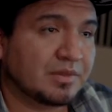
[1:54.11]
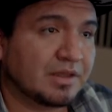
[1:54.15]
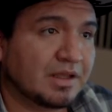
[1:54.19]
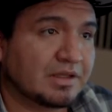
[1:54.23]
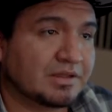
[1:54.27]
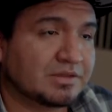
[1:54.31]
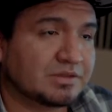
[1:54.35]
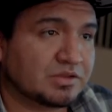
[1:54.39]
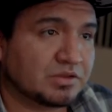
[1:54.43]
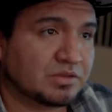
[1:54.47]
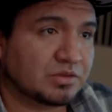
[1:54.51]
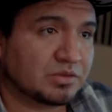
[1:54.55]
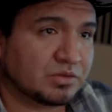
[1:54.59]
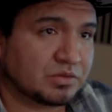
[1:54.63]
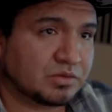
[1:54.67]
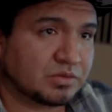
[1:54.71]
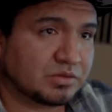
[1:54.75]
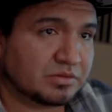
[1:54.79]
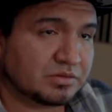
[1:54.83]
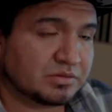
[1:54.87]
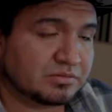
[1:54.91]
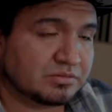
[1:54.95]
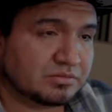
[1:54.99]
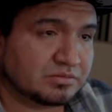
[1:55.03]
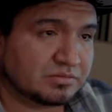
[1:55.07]
So
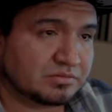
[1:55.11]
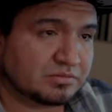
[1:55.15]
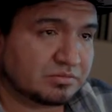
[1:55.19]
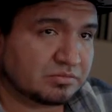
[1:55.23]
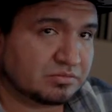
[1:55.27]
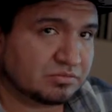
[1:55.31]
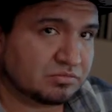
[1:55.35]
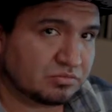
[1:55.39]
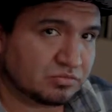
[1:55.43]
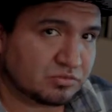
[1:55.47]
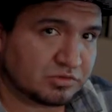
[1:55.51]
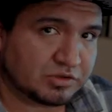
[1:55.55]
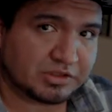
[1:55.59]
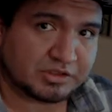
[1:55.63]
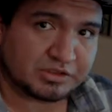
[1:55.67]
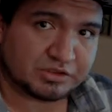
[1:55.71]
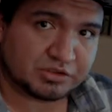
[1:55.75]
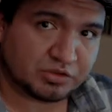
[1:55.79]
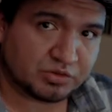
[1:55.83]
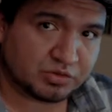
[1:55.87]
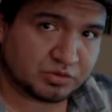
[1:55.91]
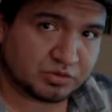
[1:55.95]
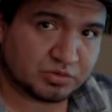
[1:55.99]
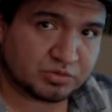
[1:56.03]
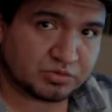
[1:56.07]
there
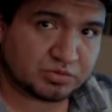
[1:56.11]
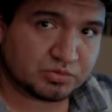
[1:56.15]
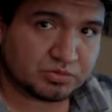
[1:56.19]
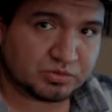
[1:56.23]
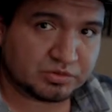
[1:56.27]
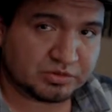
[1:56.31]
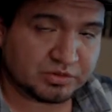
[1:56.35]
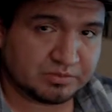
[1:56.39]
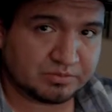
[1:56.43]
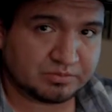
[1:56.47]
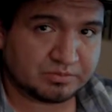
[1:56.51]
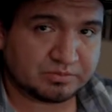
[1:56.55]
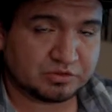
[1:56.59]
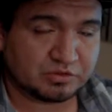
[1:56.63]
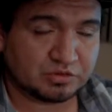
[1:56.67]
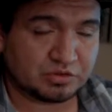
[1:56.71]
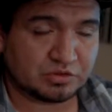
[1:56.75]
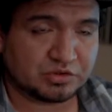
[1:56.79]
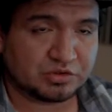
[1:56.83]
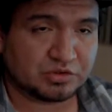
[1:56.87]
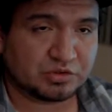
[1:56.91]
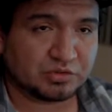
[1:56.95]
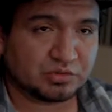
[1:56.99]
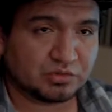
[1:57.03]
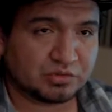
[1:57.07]
are
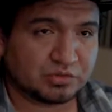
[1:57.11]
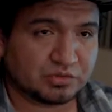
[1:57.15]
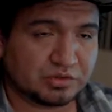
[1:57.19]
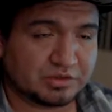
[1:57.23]
two